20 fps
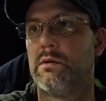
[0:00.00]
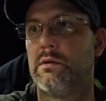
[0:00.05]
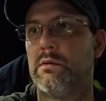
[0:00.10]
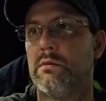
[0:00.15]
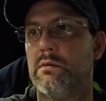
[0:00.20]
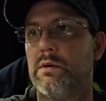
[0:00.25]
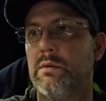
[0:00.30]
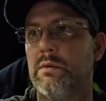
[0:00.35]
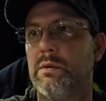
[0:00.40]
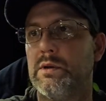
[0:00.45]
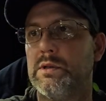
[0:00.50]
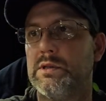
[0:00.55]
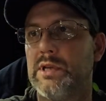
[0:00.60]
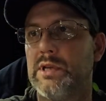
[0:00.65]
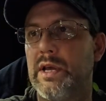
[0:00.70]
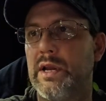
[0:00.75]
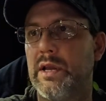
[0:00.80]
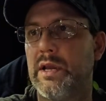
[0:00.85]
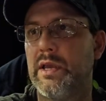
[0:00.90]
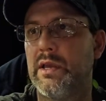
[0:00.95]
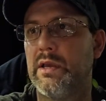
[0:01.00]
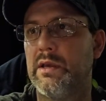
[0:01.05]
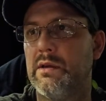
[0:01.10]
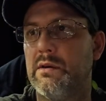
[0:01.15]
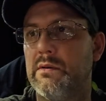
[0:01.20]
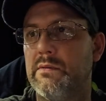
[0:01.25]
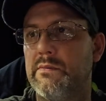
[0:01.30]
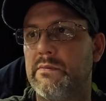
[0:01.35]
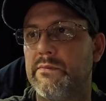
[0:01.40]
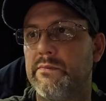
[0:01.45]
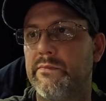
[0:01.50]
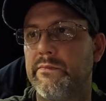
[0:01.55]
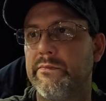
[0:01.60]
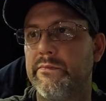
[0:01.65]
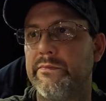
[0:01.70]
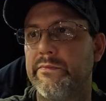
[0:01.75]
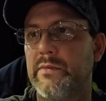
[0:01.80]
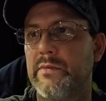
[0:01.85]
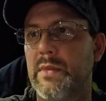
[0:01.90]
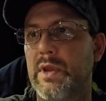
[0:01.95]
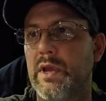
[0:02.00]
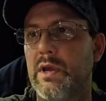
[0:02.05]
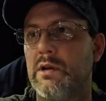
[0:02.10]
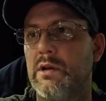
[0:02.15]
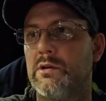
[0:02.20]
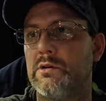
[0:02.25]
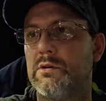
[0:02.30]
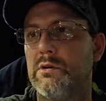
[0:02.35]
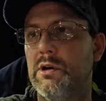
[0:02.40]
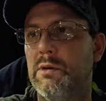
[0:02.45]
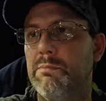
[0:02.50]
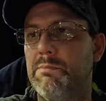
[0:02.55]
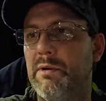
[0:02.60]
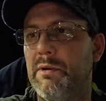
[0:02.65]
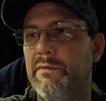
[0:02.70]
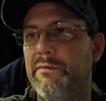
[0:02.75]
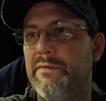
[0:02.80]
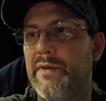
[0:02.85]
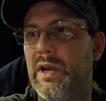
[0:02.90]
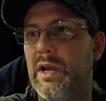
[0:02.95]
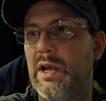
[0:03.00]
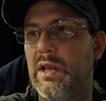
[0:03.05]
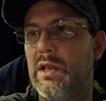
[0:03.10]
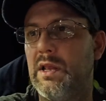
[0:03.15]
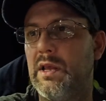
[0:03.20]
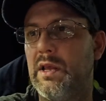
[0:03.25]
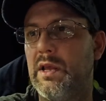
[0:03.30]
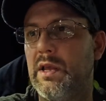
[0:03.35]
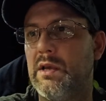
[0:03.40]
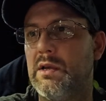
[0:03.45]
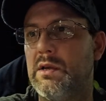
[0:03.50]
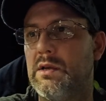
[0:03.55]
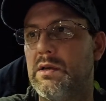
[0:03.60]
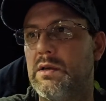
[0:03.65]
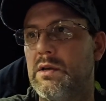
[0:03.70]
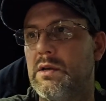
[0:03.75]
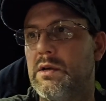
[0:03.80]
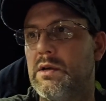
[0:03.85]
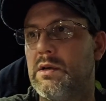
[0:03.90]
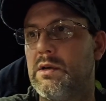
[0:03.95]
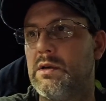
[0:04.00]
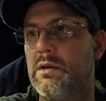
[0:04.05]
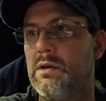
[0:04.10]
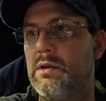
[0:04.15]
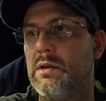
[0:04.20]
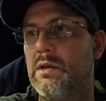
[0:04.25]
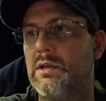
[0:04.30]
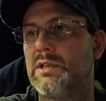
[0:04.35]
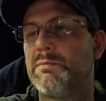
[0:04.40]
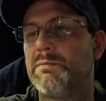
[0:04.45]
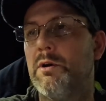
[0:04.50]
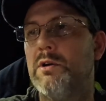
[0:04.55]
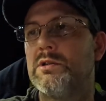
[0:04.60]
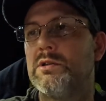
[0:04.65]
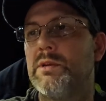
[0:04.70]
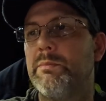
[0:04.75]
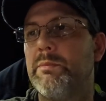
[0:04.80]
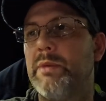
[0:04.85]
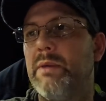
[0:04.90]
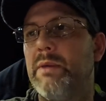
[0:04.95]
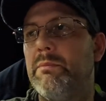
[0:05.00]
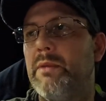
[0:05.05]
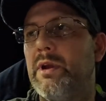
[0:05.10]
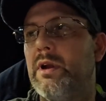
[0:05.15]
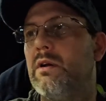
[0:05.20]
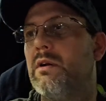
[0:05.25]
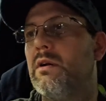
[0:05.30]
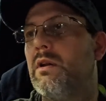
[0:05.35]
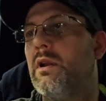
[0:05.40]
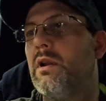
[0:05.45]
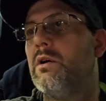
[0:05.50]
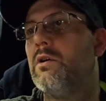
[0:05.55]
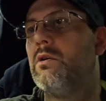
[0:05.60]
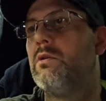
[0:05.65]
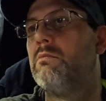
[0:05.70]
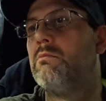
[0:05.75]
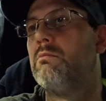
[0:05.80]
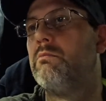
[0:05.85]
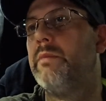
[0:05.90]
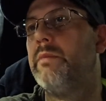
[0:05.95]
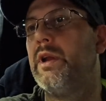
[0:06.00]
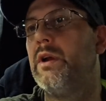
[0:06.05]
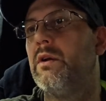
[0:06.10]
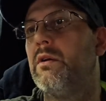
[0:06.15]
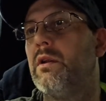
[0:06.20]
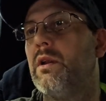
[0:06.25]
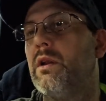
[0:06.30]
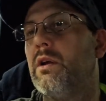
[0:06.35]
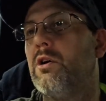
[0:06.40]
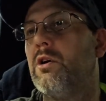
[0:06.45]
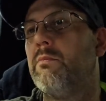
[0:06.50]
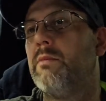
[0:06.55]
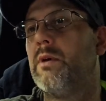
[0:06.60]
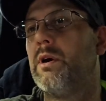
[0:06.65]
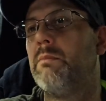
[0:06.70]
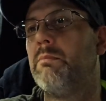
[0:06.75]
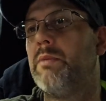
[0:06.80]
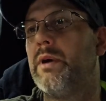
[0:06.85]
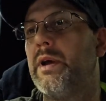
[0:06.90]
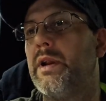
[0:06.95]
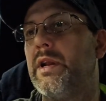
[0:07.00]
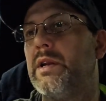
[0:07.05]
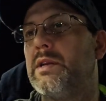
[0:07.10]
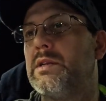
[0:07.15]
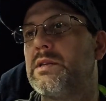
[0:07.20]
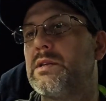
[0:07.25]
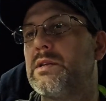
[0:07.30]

what was that again? Jurupa Valley. It's supposed to be Miraloma, but it's